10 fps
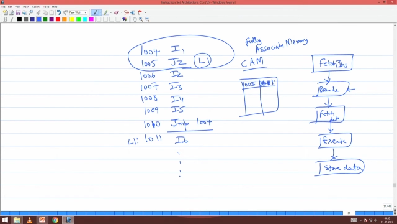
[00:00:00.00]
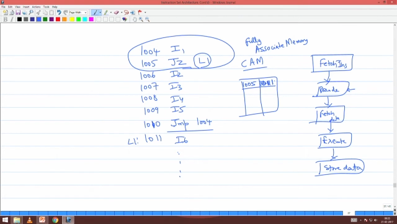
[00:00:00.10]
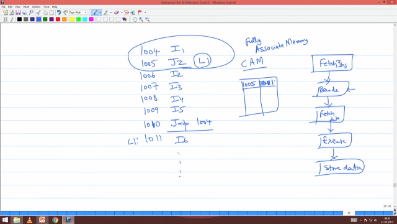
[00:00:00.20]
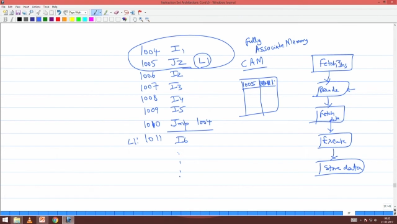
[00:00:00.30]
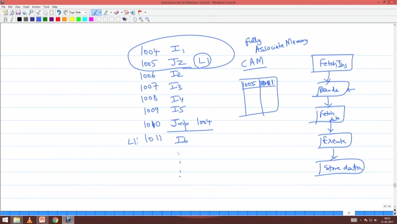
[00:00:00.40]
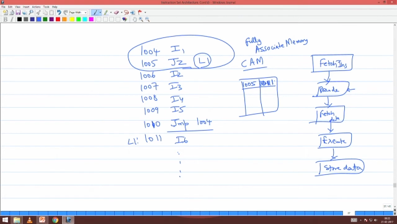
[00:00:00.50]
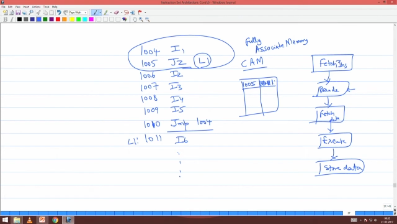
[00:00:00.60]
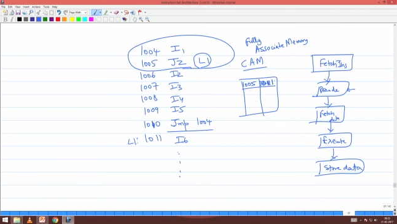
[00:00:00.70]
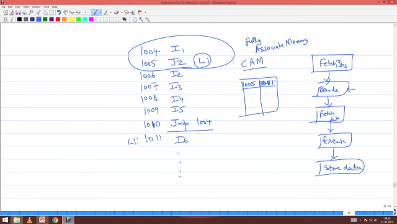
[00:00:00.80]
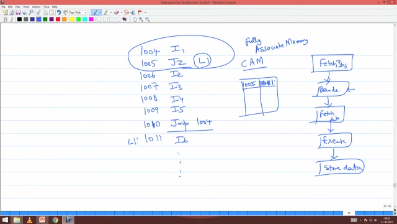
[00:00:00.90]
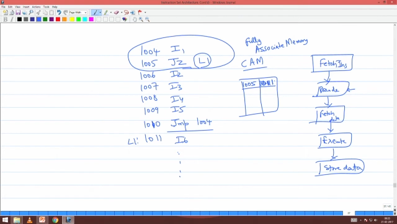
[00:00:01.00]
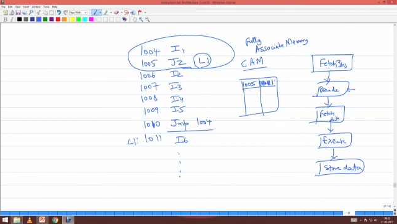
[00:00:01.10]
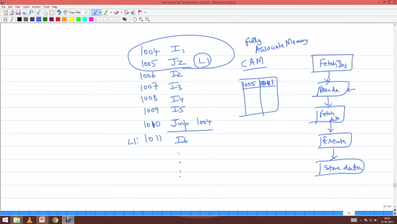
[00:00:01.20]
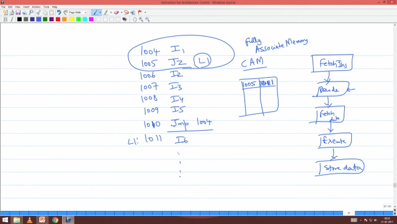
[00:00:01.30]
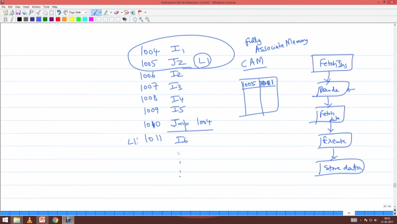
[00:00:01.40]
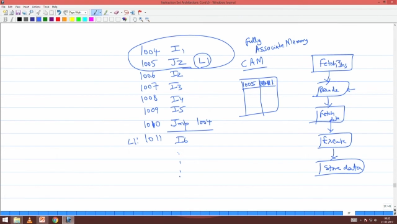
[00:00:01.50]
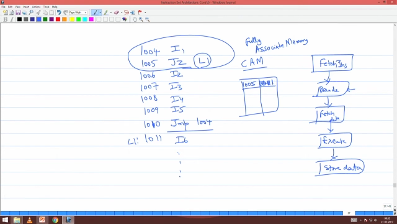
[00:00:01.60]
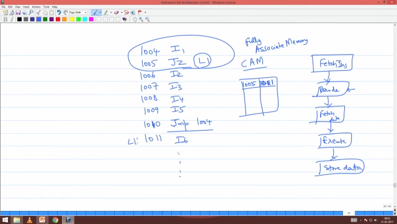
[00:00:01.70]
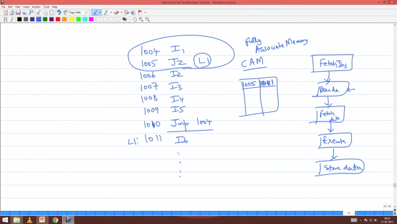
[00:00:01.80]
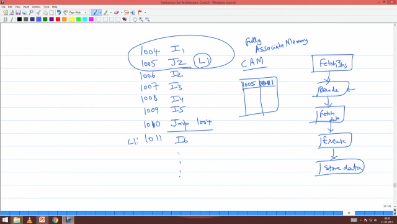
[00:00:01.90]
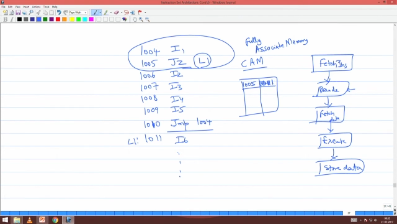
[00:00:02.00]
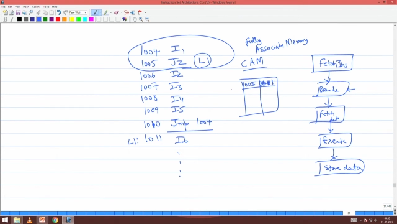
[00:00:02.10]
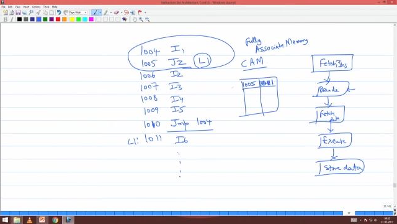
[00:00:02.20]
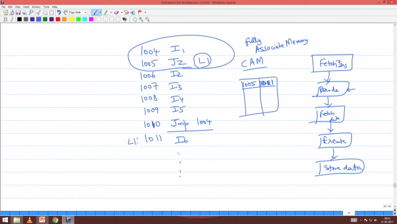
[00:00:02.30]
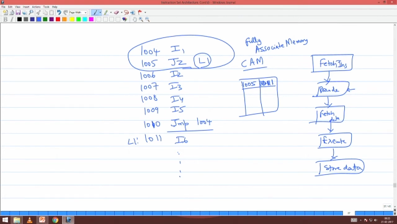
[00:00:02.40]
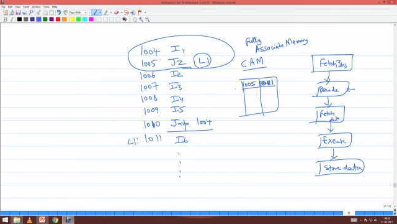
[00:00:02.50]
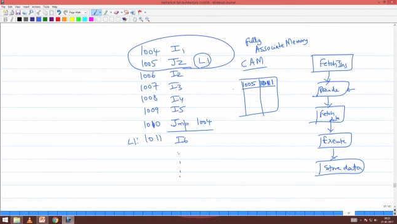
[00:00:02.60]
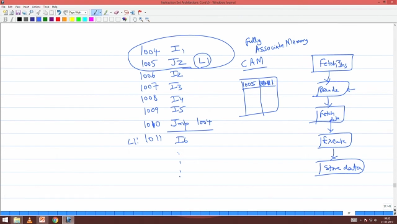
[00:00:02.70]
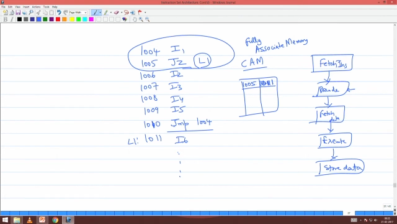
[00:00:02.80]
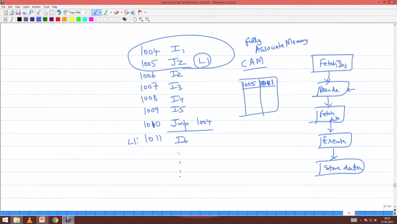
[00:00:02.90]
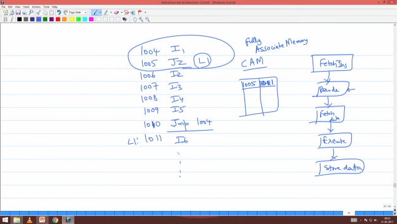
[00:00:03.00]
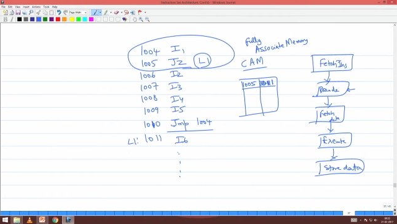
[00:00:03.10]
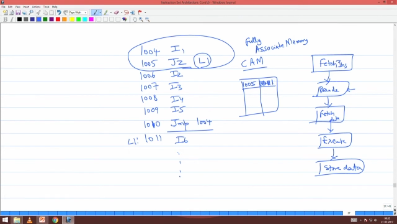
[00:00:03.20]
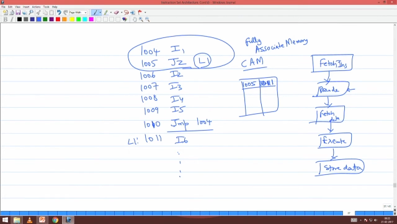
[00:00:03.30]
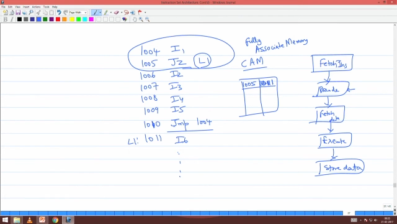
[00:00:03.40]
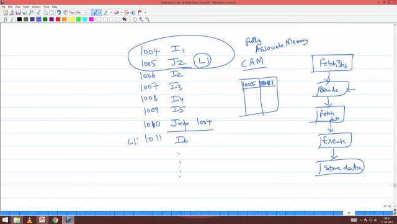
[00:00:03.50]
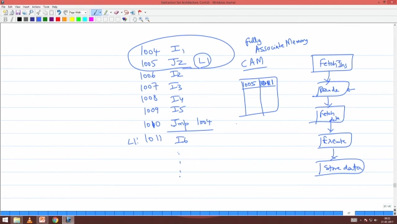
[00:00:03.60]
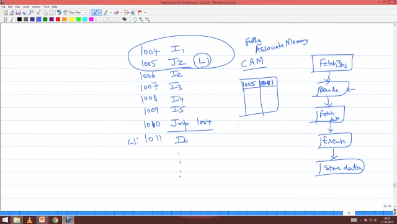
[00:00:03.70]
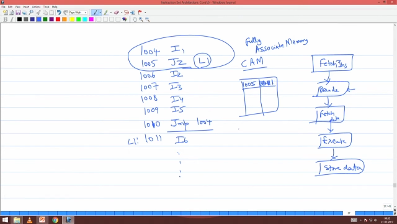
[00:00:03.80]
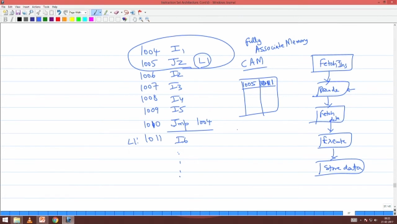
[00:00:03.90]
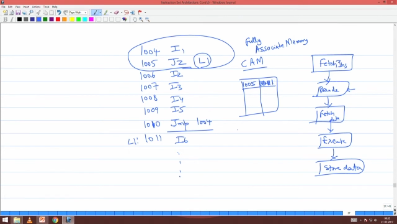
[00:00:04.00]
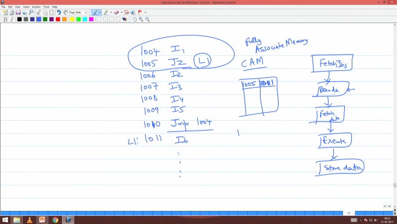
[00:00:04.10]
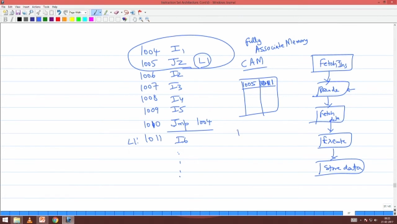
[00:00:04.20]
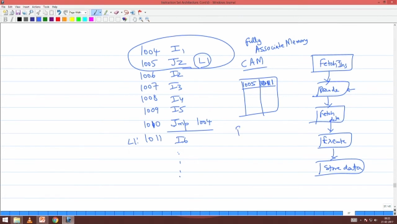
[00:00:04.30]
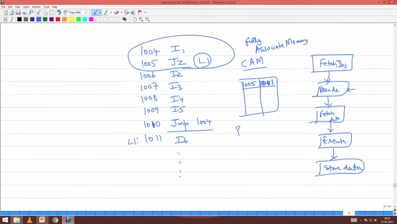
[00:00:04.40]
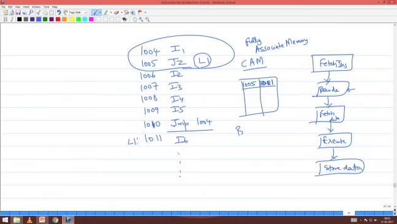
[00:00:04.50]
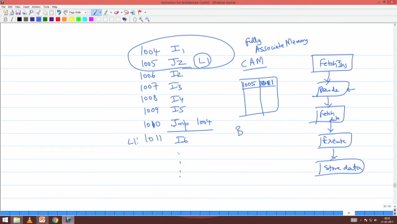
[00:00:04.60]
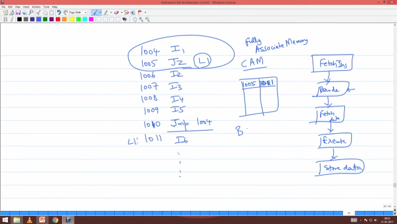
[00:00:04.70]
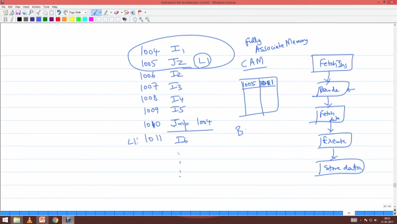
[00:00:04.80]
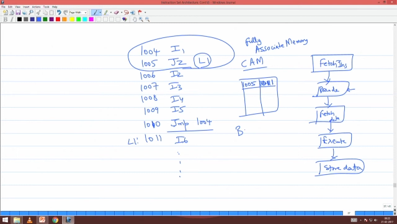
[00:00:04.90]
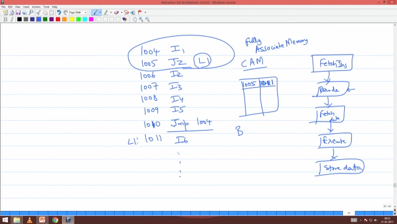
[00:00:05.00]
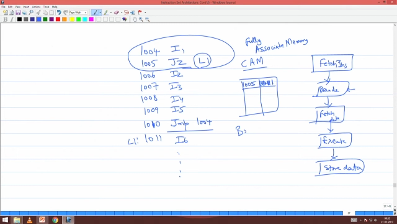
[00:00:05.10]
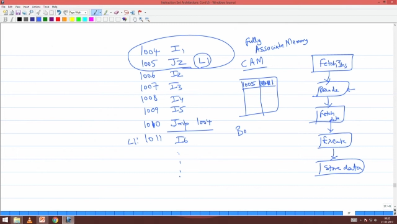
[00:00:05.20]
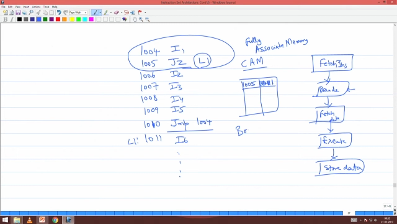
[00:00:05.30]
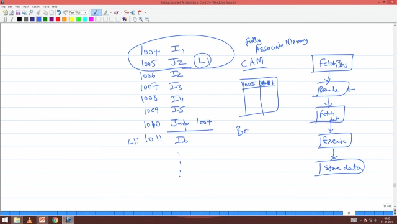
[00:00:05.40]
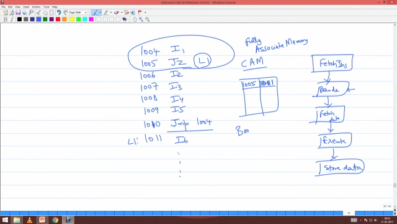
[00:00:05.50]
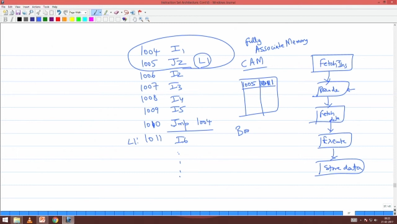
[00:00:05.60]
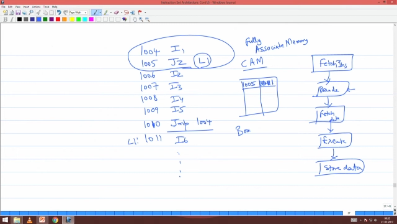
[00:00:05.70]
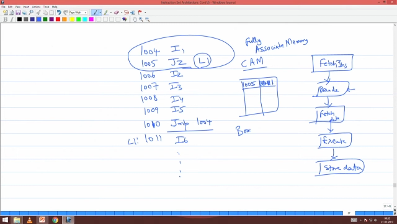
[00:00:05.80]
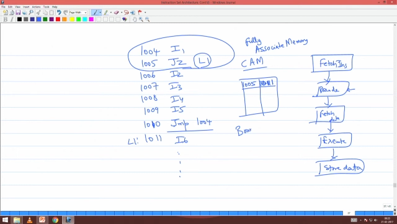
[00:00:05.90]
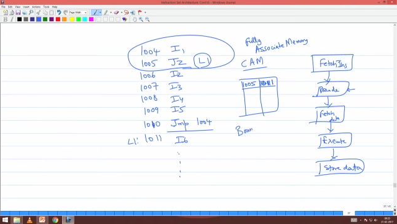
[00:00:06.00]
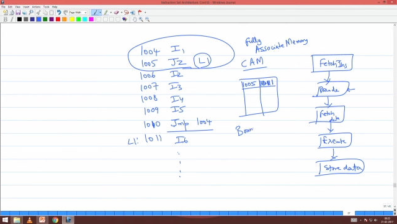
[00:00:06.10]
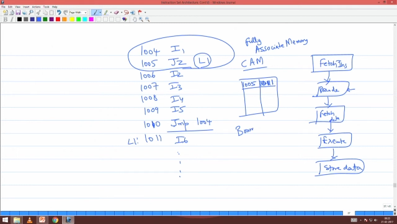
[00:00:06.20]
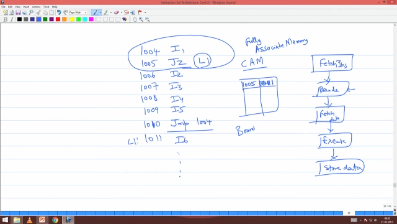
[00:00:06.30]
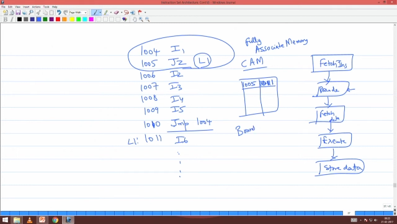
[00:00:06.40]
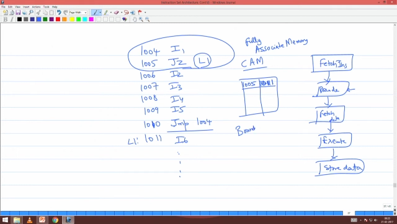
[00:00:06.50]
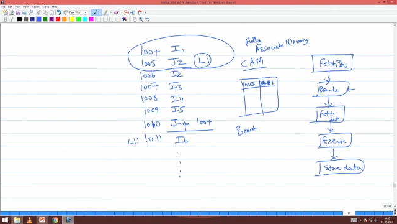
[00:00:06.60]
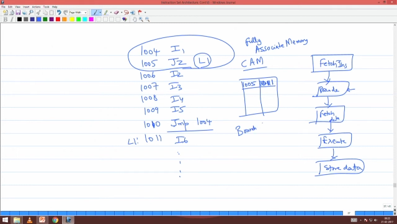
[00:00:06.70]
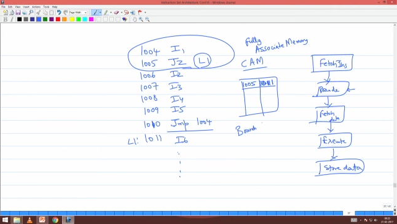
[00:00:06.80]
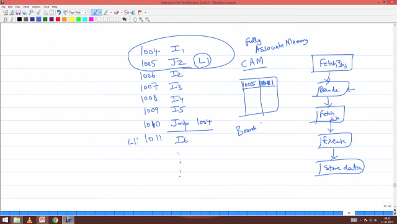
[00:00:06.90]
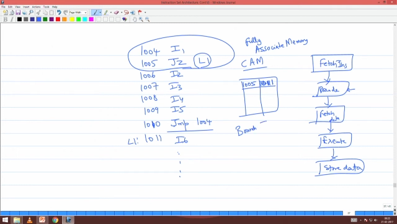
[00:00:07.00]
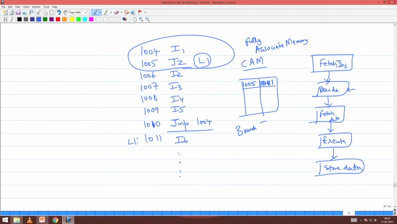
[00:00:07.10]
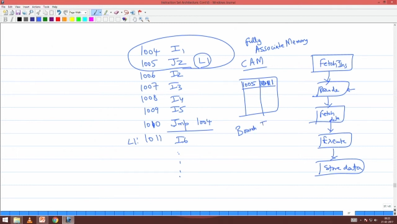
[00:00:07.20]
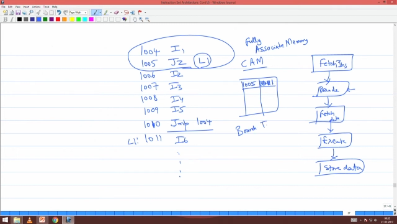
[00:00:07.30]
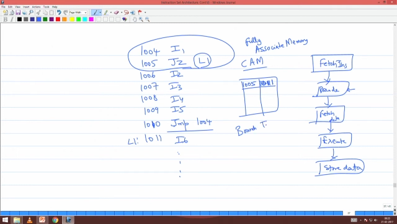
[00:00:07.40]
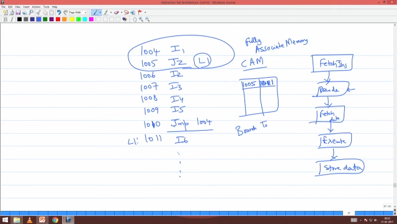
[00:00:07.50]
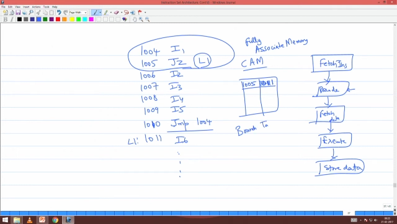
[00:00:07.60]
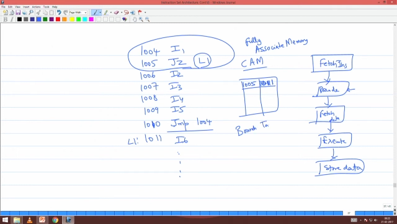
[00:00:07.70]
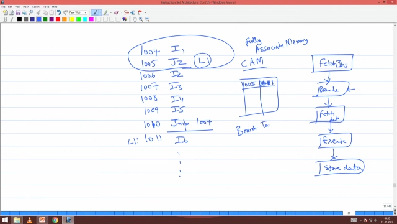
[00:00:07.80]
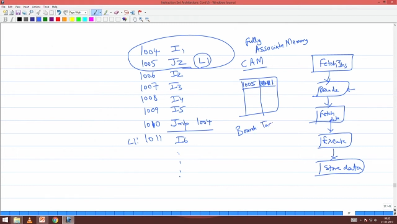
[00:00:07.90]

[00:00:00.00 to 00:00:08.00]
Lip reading: No face is visible, so there are no lips to read.